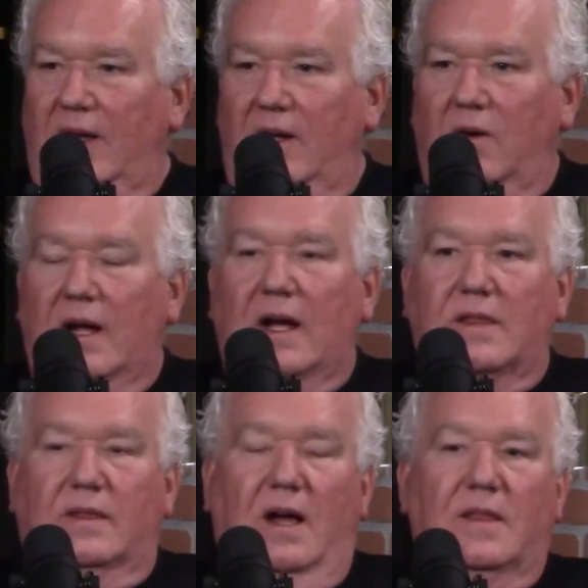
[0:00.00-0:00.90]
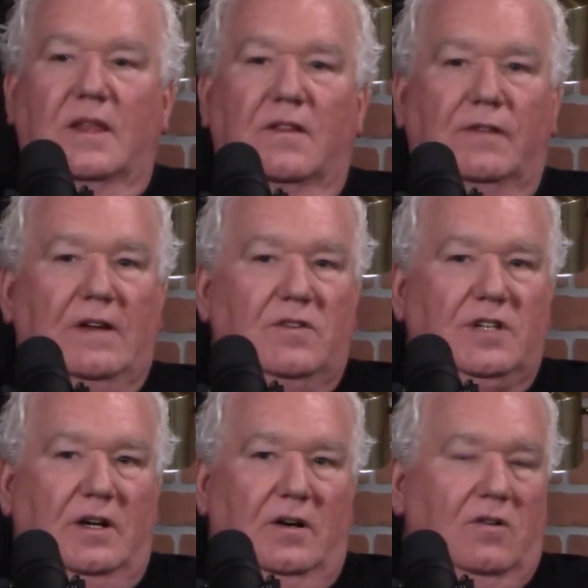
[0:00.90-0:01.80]
Well, I think the flavors
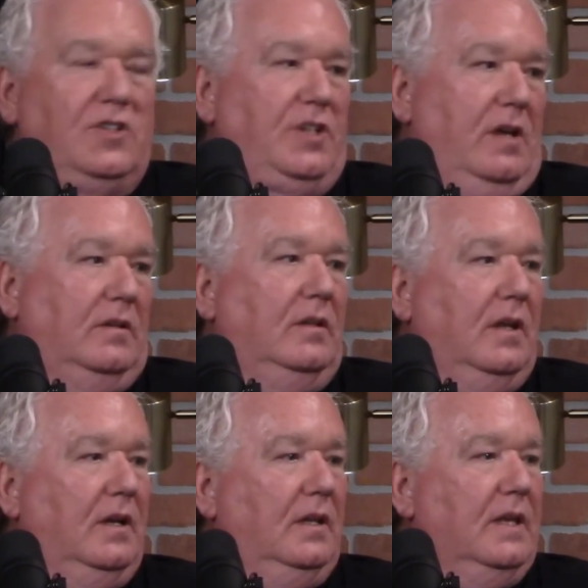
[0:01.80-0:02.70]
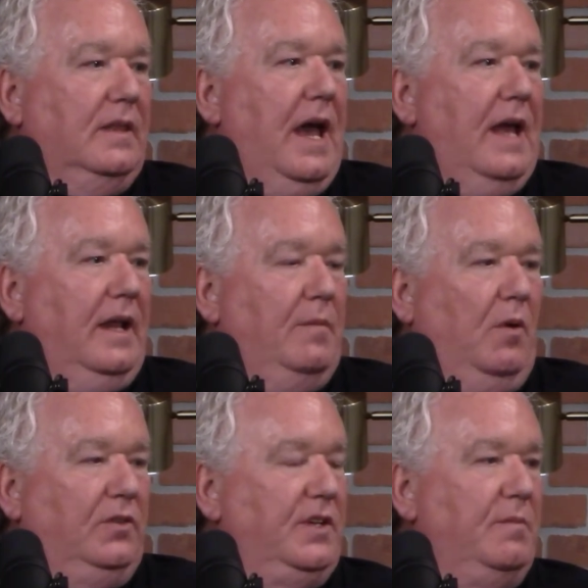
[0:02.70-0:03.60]
in it are subtle, and I like that, and
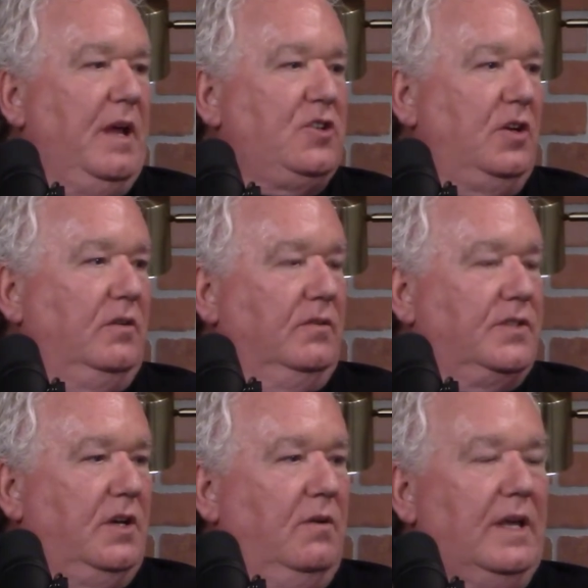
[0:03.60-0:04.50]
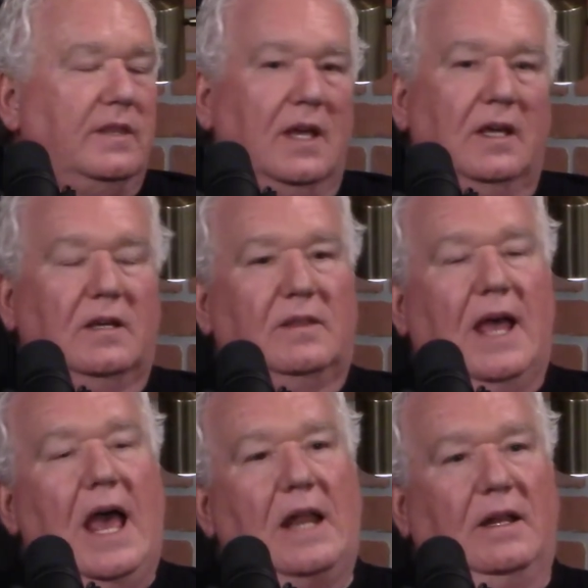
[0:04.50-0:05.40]
multidimensional. So I think
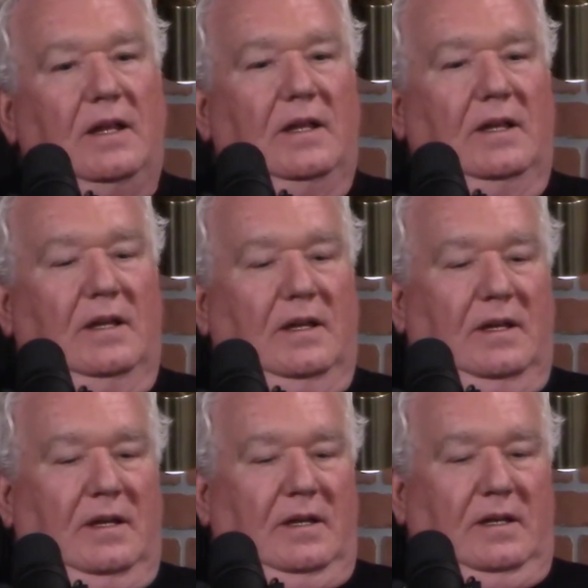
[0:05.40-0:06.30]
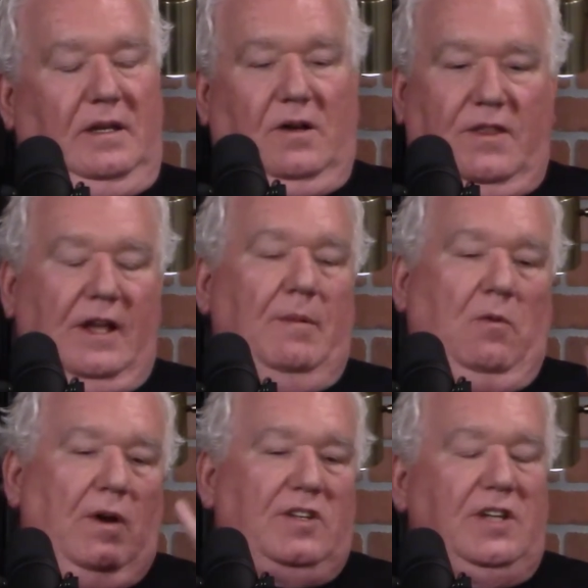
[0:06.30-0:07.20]
that, you think about
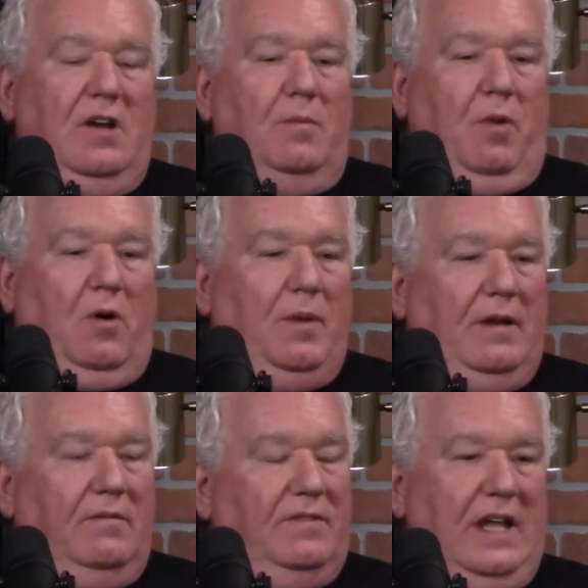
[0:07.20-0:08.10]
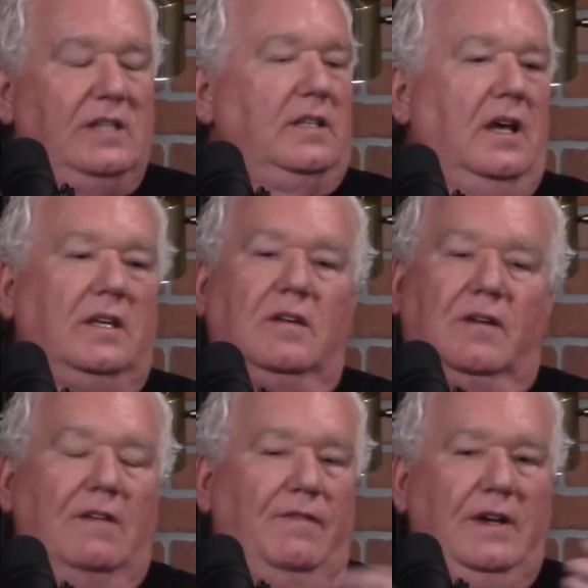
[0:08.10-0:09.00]
what a standard bourbon tastes like. You've
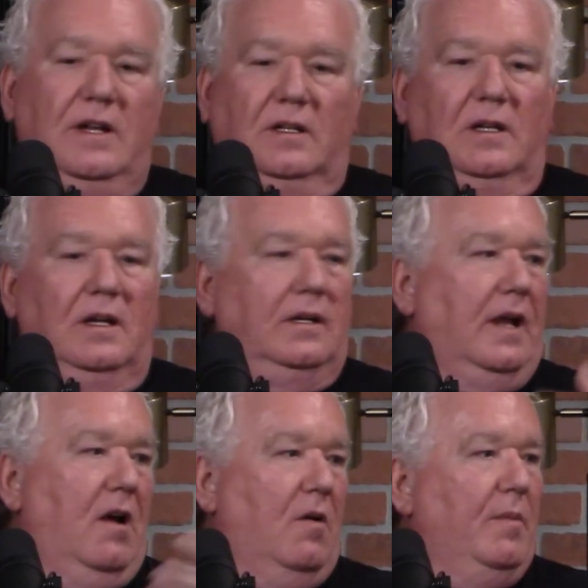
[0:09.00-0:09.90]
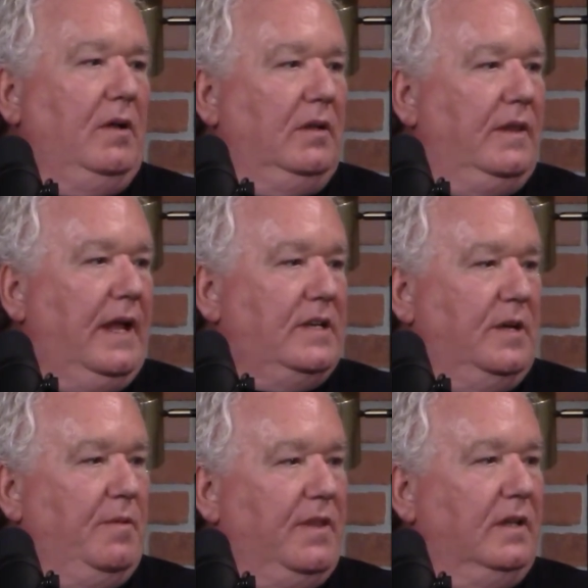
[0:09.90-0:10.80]
got vanilla and caramel and that
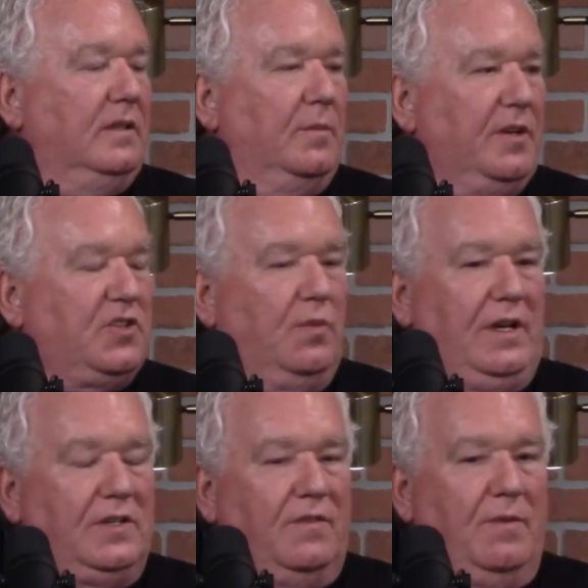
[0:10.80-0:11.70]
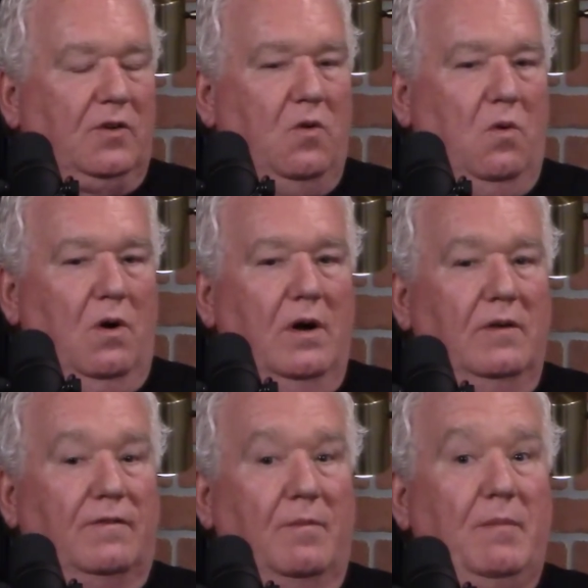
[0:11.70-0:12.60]
type of thing, a little bit of sweetness from the corn,
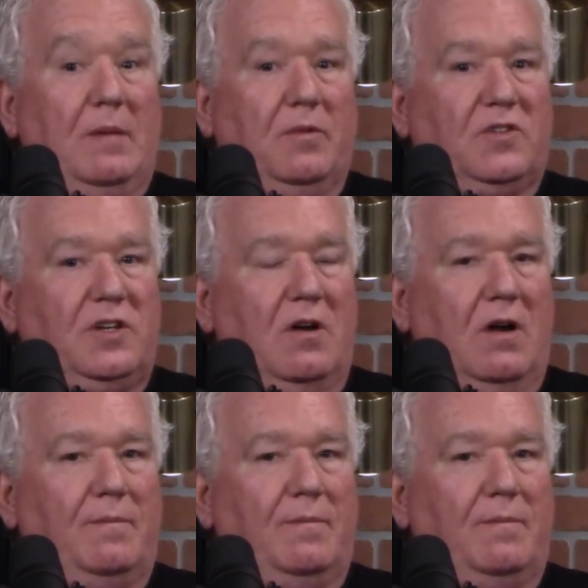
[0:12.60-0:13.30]
from maple syrup.